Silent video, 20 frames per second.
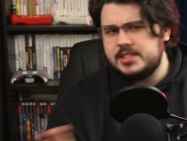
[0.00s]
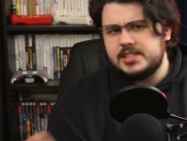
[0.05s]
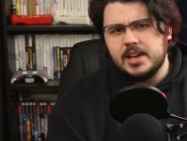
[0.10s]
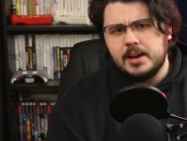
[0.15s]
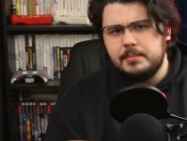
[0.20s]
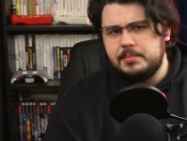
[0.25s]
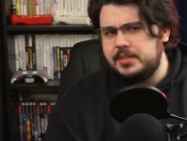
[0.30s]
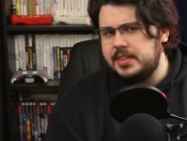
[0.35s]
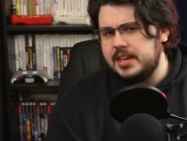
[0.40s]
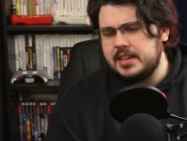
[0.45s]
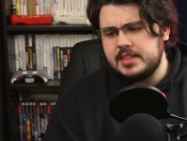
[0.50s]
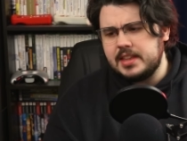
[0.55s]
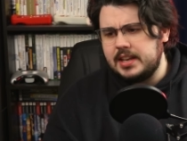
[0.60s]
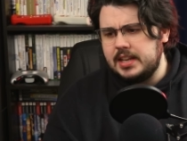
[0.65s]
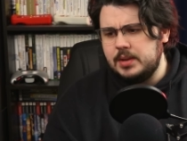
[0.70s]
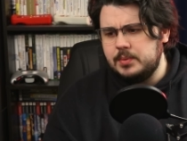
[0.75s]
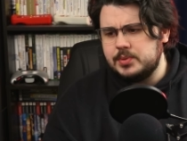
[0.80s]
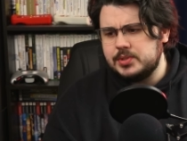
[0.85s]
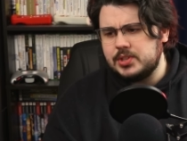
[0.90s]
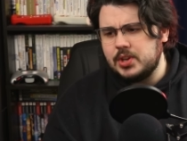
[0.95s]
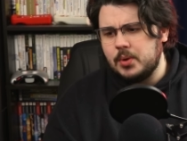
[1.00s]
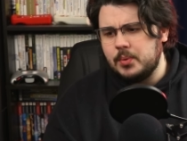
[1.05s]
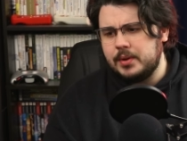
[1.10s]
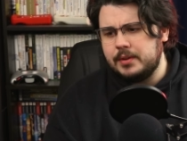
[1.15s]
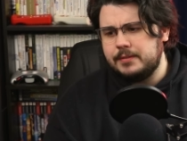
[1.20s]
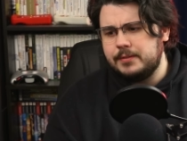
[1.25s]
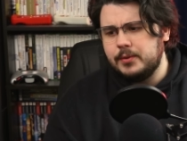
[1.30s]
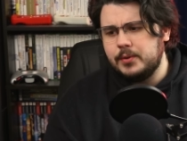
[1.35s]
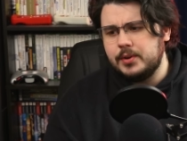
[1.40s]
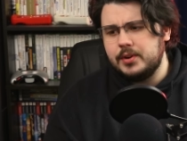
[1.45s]
sub thing that he was
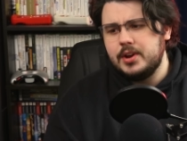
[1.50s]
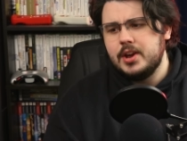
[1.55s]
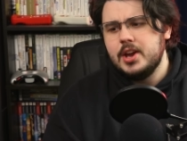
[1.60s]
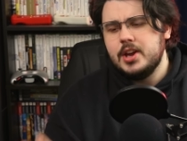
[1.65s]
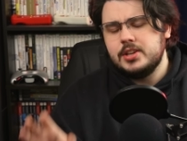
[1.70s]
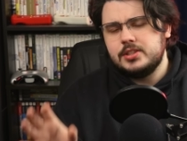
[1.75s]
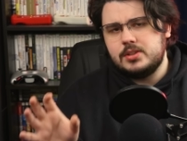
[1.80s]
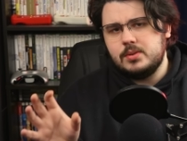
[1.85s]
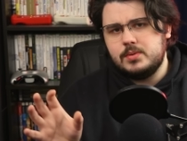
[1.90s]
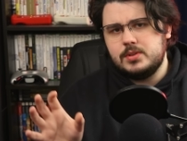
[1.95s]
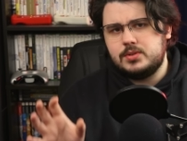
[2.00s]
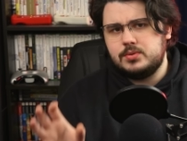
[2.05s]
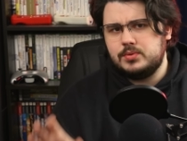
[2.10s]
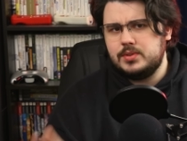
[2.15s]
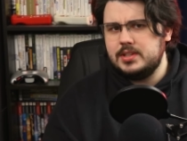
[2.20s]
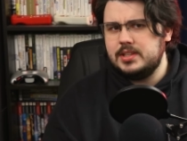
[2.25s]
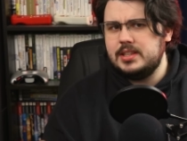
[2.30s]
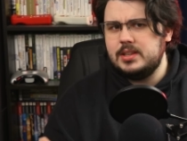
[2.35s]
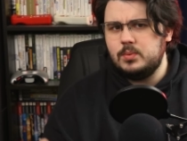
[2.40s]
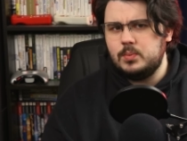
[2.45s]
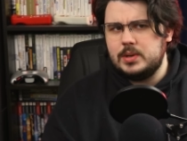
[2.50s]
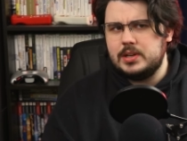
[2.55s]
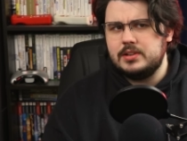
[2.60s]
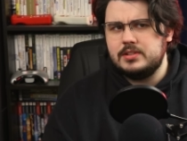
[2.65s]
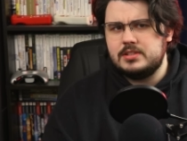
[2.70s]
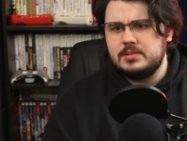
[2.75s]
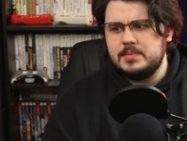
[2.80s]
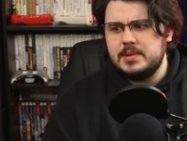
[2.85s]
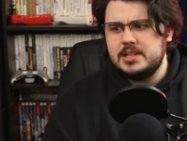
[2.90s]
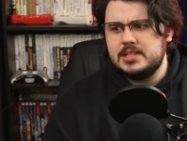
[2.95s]
going for, so it's really
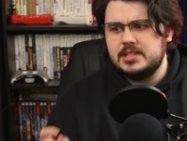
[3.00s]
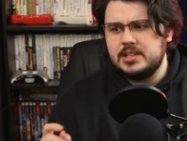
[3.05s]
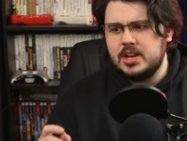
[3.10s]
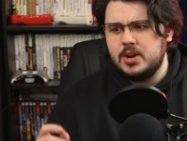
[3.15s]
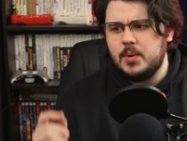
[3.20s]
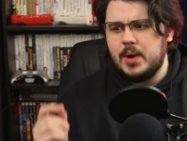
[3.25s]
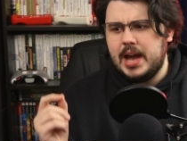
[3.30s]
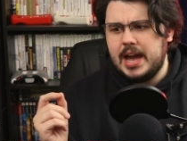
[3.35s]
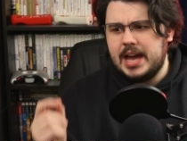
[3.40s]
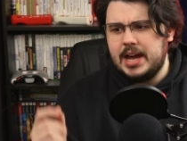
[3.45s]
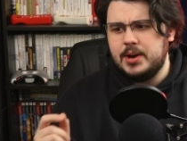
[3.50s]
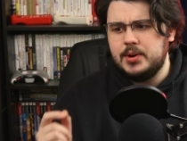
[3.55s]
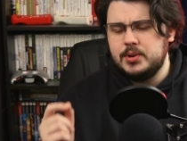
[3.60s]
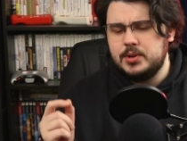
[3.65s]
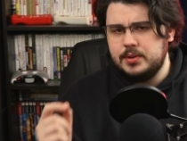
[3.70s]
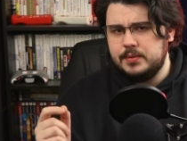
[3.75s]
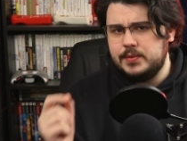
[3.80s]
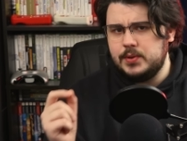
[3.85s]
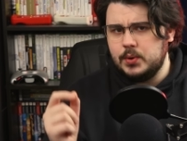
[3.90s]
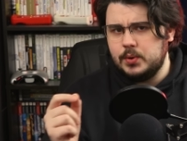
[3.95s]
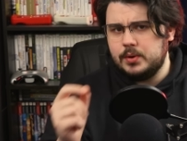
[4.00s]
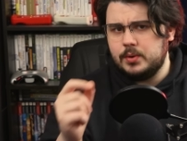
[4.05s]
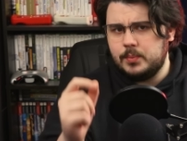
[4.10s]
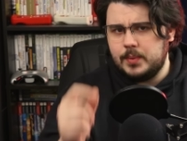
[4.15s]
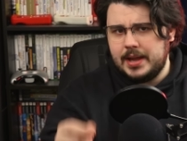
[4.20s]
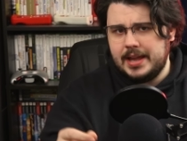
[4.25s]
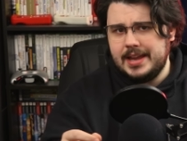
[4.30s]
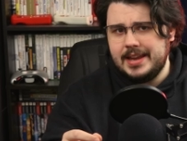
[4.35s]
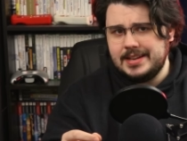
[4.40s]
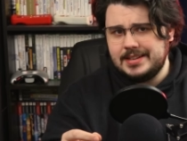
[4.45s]
weird to me to go out of your
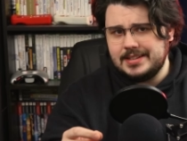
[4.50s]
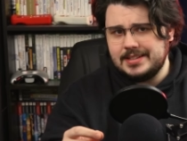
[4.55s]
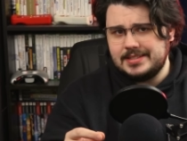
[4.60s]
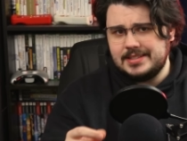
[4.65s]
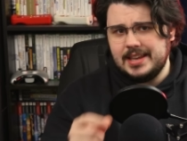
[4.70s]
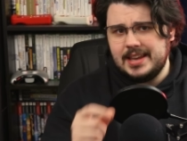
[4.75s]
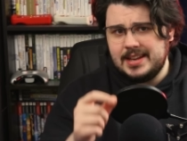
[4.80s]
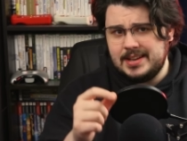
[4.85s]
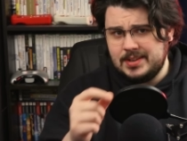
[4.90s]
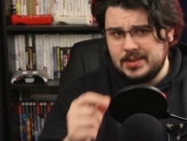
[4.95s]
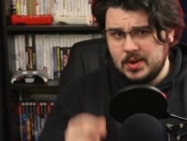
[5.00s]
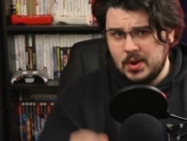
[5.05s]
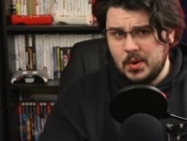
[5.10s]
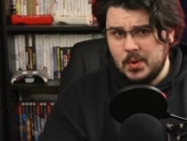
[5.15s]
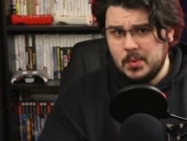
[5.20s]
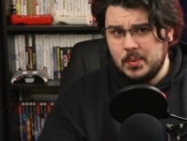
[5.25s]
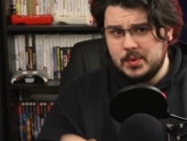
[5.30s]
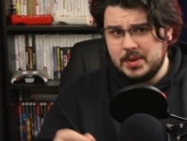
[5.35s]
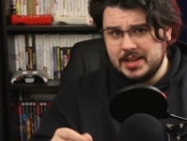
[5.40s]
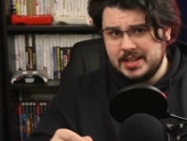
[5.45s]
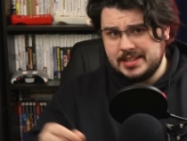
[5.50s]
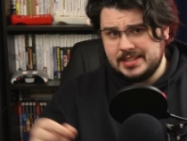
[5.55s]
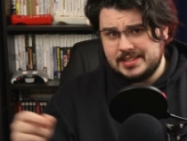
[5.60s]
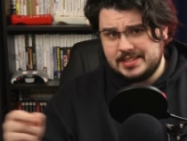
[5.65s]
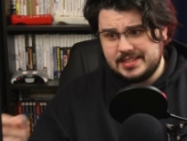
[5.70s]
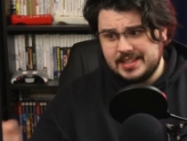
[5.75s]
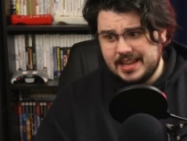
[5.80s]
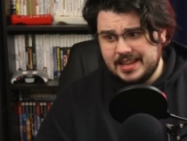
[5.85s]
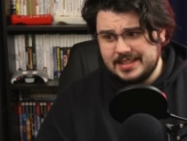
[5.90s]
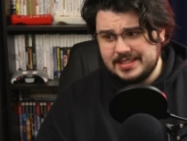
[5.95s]
way to say no
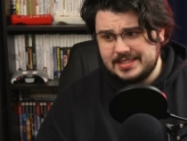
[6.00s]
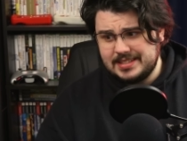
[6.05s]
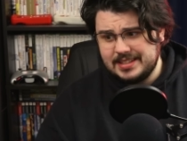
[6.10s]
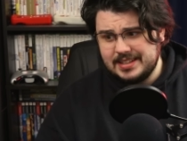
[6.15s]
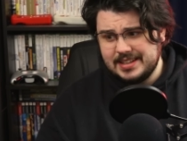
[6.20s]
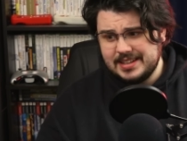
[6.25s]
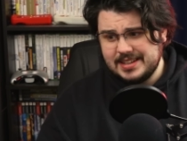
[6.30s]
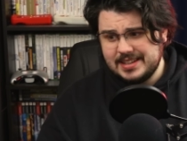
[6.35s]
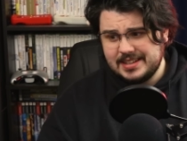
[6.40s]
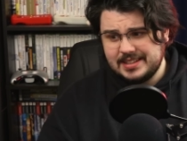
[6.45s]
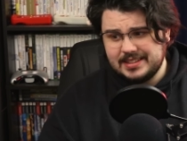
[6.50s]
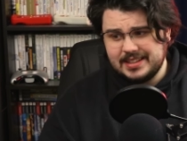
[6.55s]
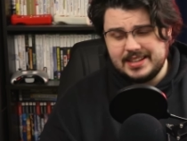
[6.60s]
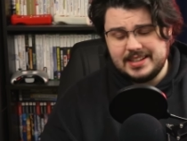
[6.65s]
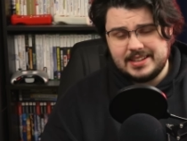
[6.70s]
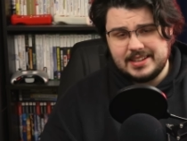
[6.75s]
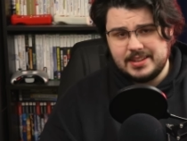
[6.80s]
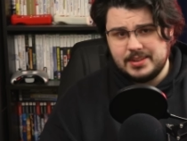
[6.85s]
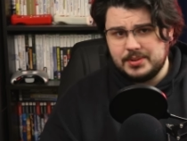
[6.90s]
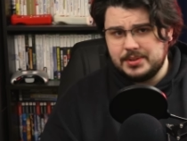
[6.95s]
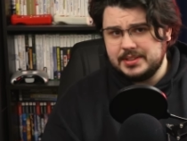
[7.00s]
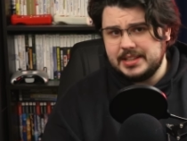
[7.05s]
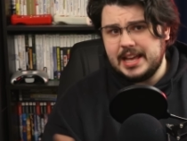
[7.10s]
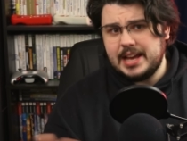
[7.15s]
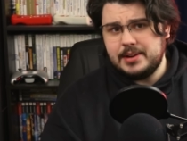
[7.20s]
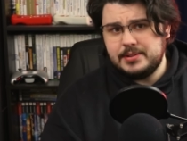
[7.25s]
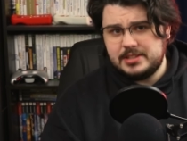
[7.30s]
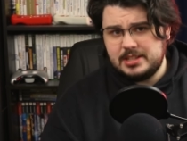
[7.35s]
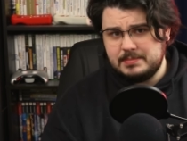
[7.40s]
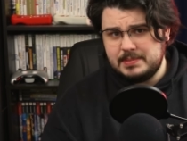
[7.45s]
consent. Like, you're
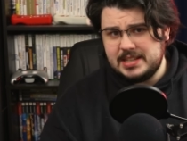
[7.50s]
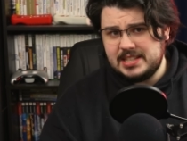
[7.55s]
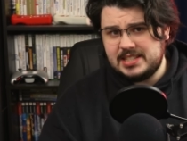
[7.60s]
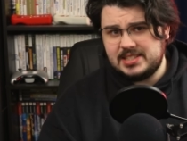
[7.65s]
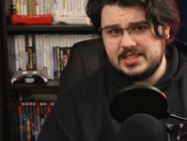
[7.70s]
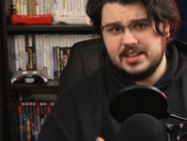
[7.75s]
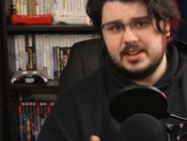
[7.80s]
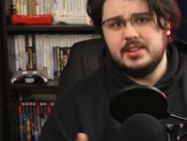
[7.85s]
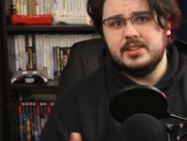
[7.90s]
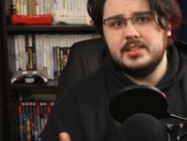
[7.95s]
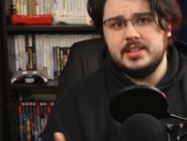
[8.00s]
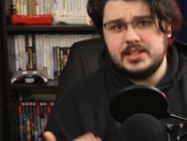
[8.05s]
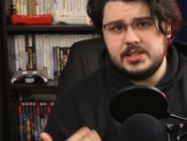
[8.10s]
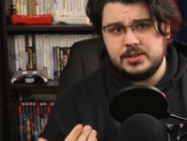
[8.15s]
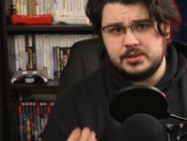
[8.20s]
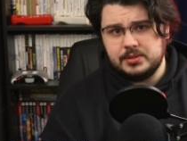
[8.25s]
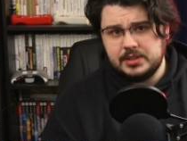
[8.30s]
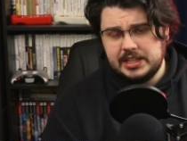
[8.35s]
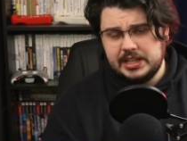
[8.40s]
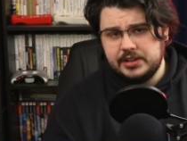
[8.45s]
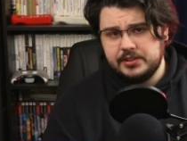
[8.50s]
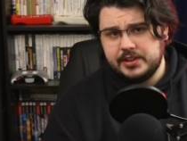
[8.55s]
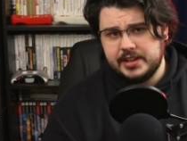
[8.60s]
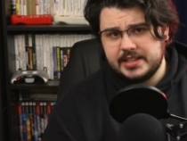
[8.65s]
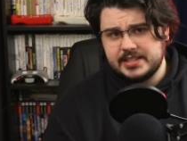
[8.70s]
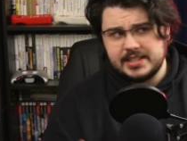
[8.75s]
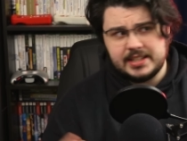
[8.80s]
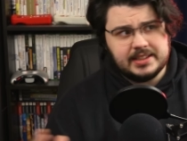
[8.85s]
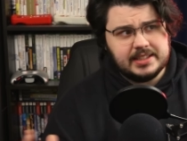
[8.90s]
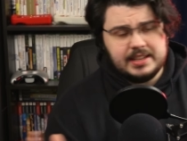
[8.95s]
allowed to be subtle in your
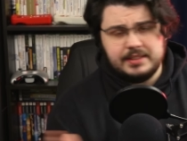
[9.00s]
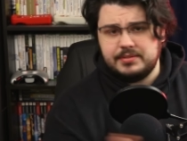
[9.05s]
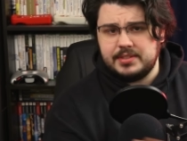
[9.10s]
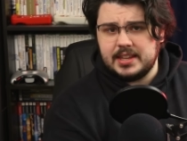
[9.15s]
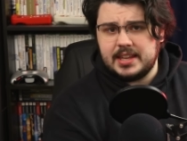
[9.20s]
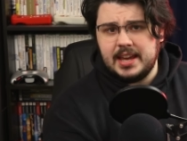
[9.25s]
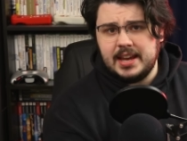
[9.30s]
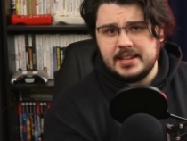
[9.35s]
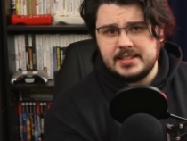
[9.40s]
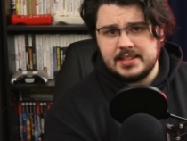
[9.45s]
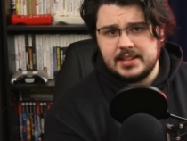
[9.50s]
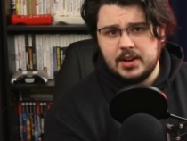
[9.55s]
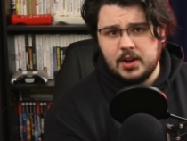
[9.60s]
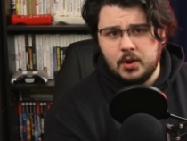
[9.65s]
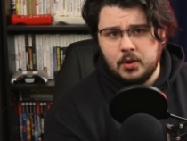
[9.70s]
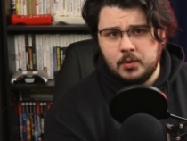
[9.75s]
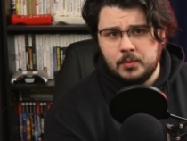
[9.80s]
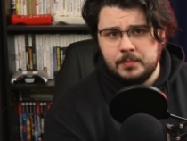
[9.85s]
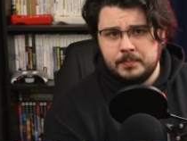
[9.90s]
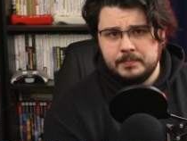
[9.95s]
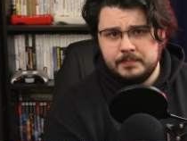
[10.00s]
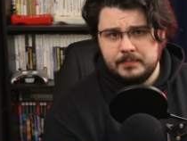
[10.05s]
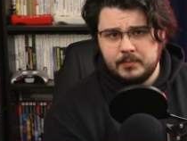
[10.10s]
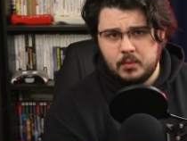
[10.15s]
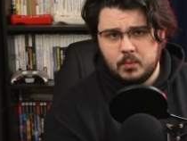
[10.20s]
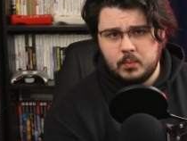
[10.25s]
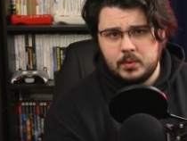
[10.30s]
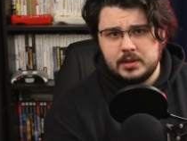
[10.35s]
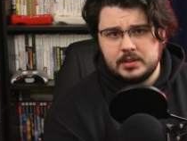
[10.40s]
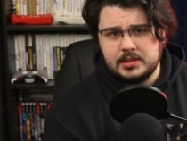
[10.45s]
lyrics and leave the kinks at home,
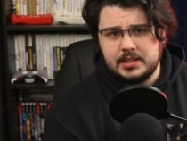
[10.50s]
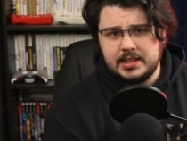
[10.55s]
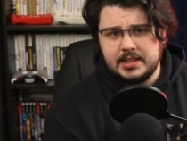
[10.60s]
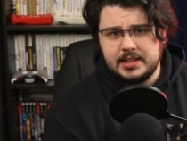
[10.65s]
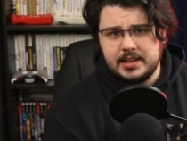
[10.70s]
weirdly